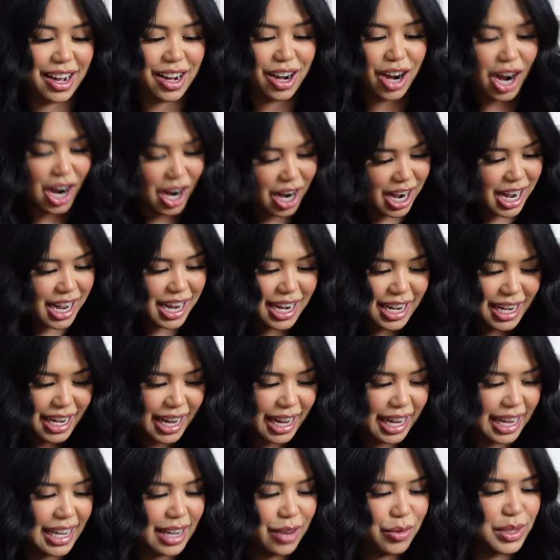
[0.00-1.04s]
got.
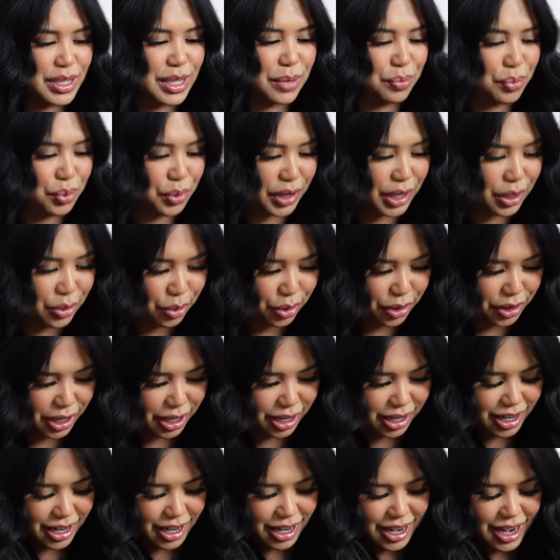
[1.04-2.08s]
It was a
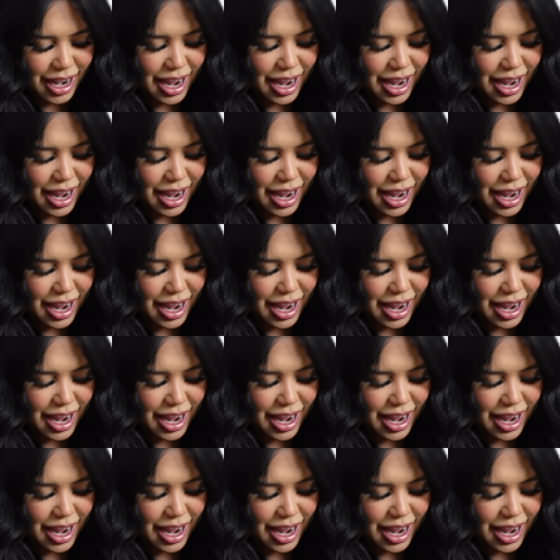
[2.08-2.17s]
pre-order.